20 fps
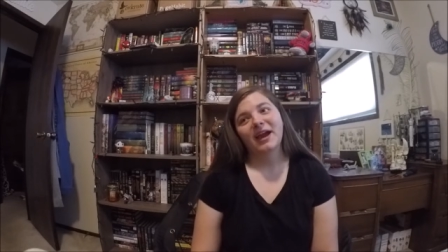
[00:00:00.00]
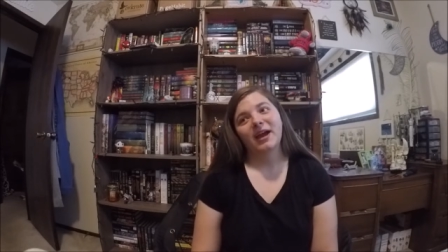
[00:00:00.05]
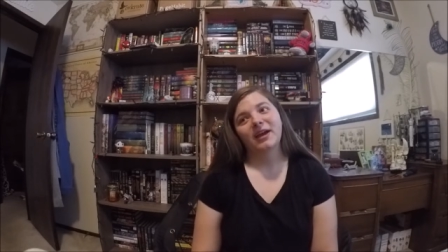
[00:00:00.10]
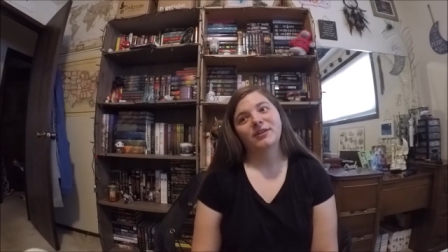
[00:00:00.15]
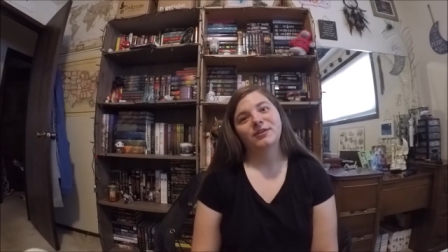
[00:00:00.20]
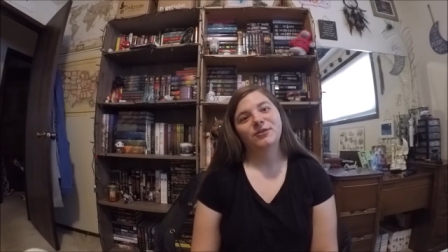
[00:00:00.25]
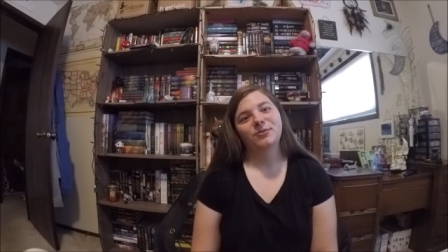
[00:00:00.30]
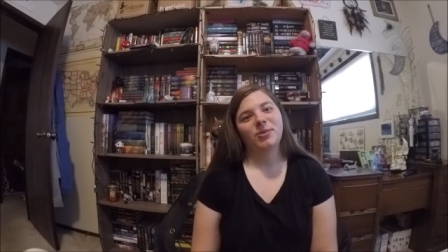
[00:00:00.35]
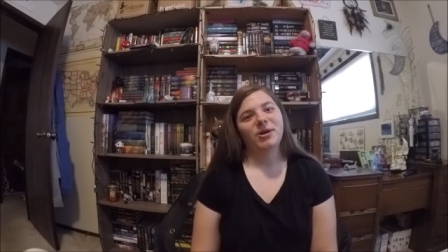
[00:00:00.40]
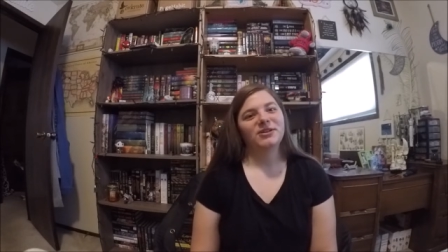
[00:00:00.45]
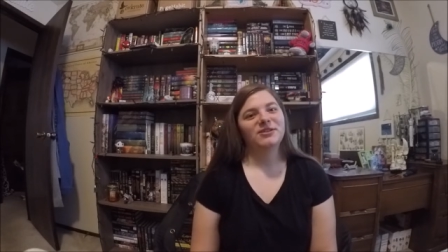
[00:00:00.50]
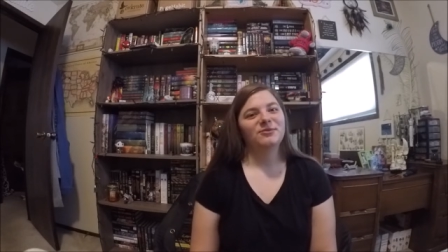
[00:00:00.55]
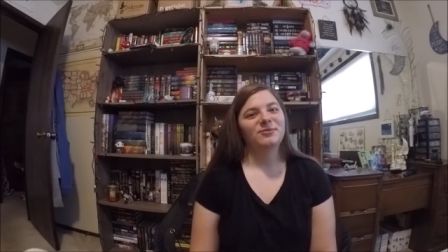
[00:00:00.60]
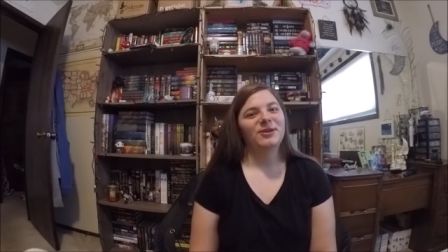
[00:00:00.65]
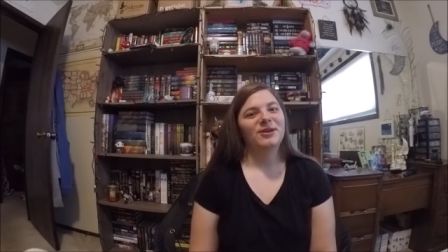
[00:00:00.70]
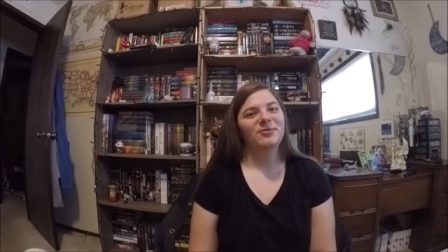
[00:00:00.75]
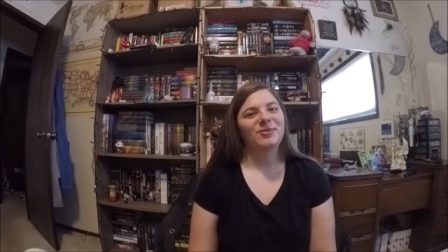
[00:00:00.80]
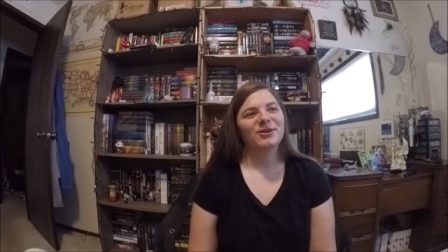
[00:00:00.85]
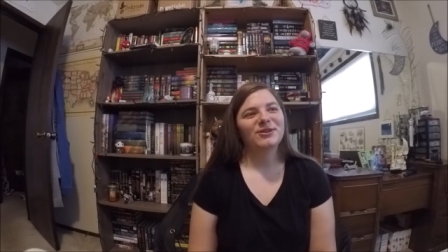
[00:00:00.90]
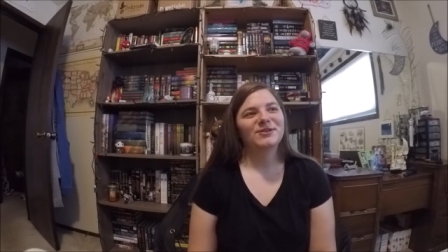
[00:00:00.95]
I do buy too
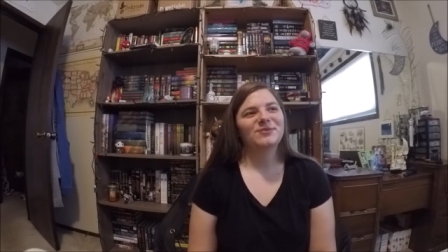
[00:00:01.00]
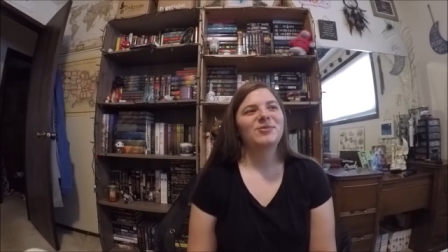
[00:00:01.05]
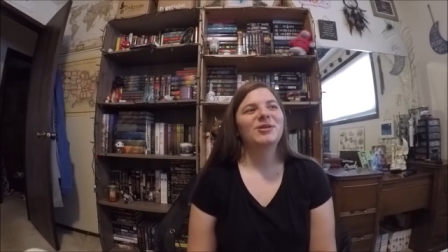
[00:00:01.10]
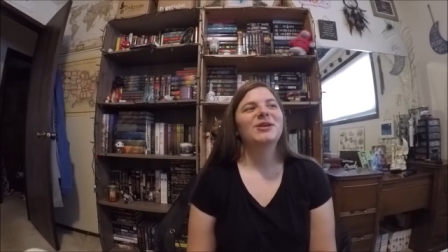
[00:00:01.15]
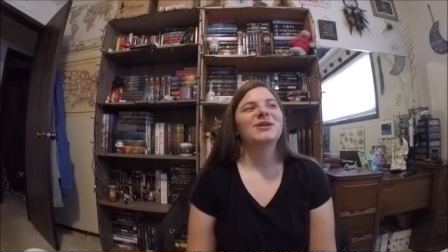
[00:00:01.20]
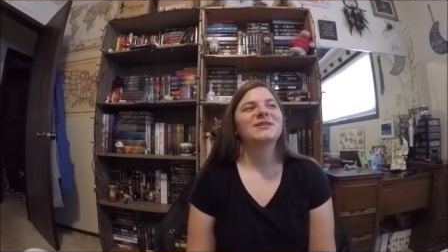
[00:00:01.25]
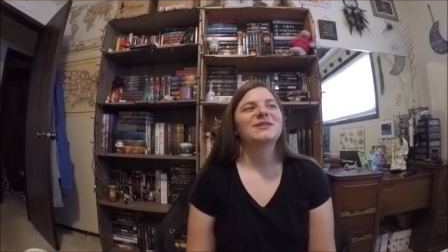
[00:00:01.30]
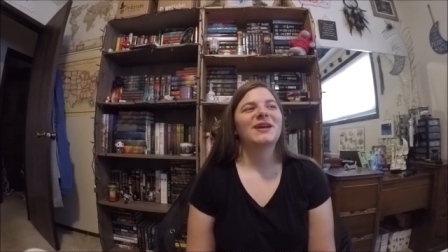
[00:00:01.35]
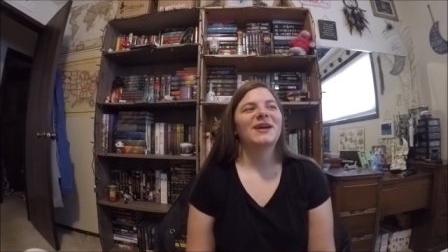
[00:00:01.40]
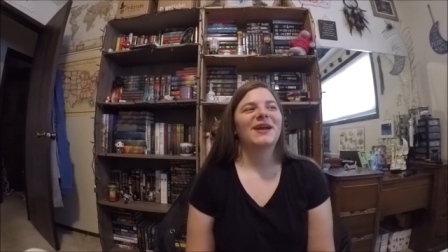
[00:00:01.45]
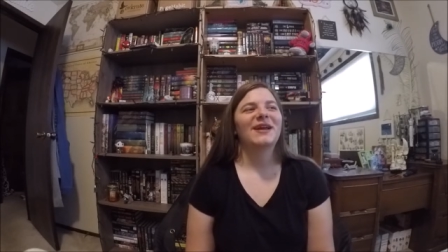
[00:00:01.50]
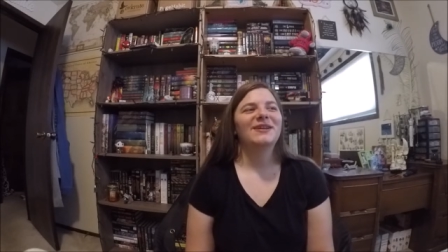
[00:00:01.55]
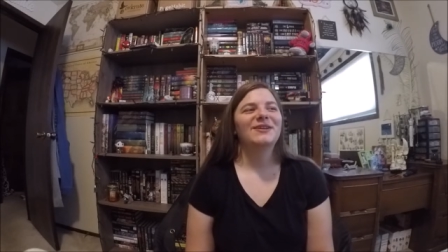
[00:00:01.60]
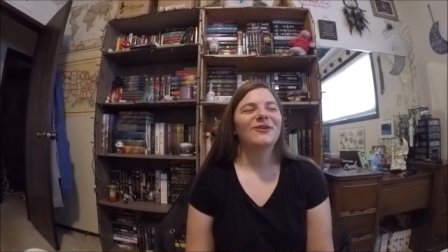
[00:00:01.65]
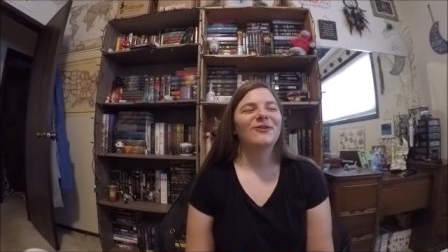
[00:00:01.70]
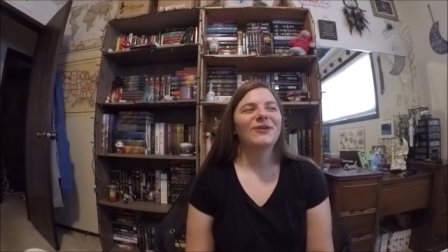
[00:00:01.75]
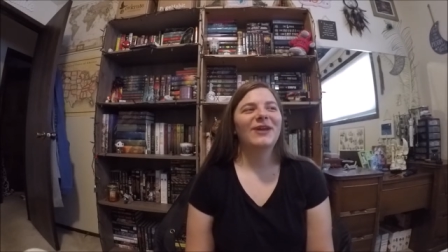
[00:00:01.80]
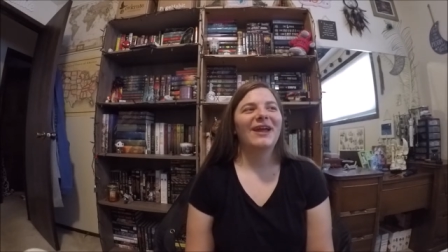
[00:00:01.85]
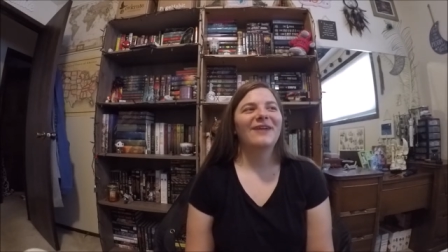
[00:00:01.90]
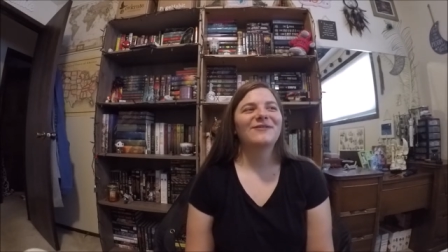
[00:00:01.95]
many books because I
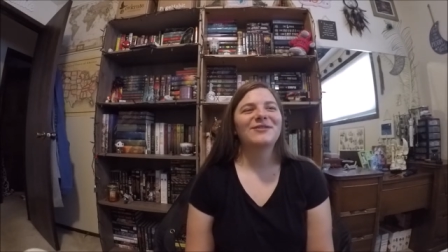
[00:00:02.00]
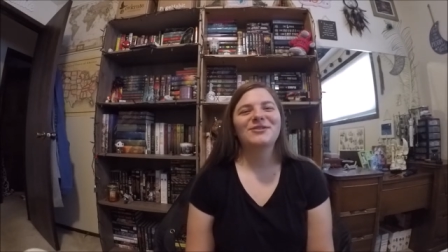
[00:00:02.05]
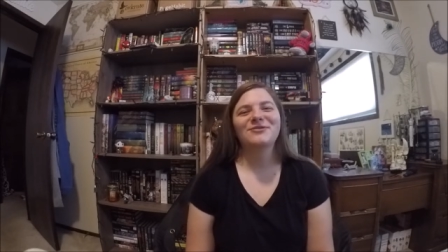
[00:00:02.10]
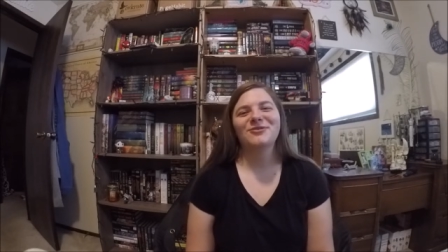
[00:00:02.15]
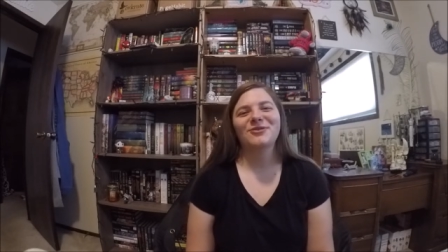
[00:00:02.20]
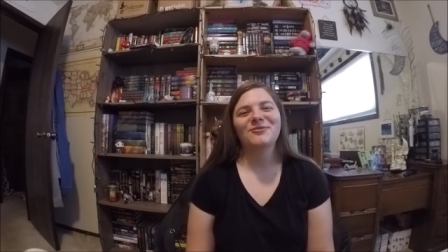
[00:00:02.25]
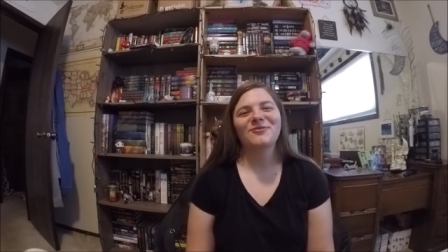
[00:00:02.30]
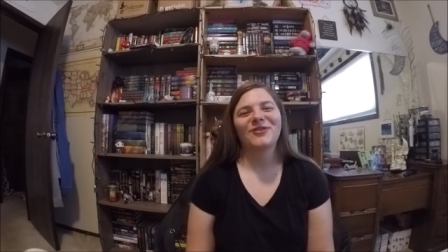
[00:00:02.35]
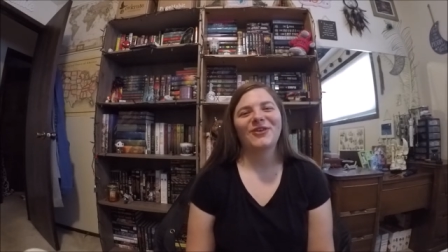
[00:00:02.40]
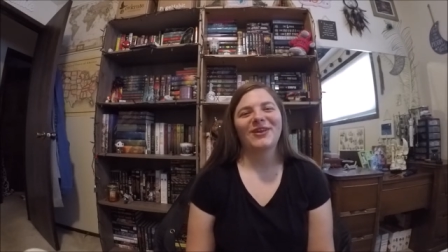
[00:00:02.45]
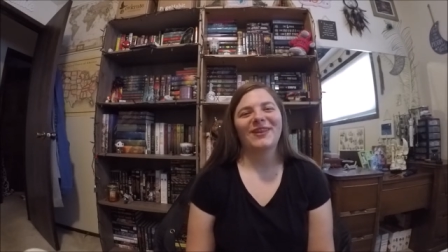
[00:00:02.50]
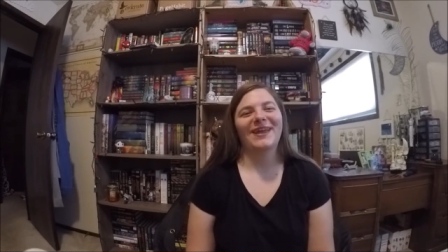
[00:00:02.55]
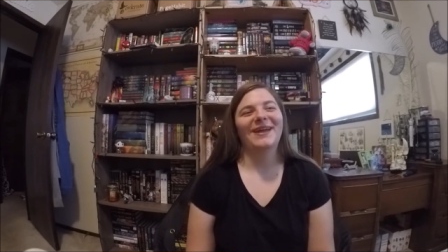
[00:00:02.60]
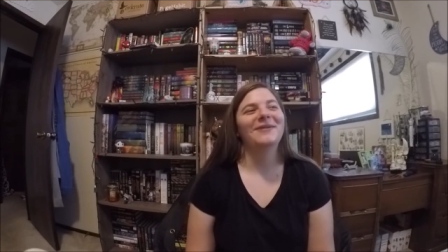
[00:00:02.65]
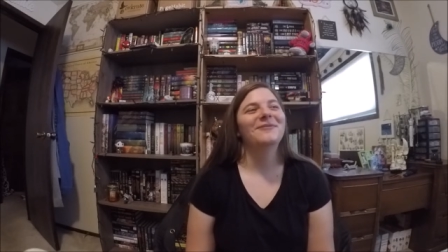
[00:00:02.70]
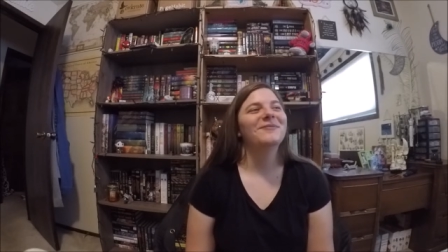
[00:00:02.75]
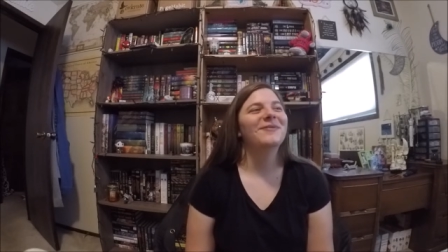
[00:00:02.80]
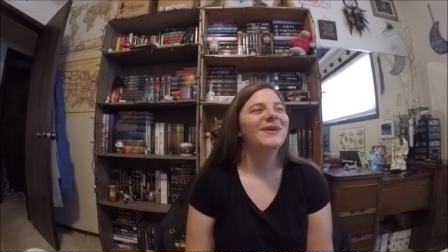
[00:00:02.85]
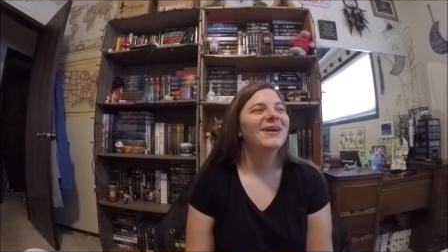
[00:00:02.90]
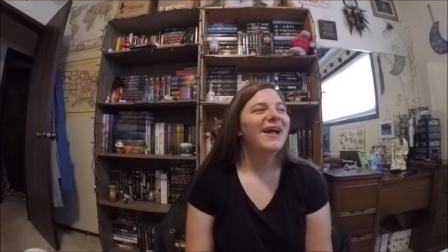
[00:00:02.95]
don't have any room for
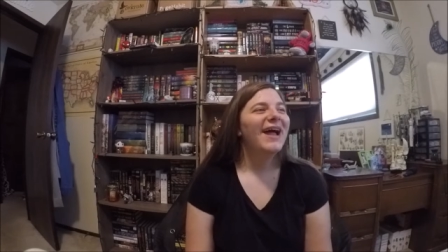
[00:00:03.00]
them.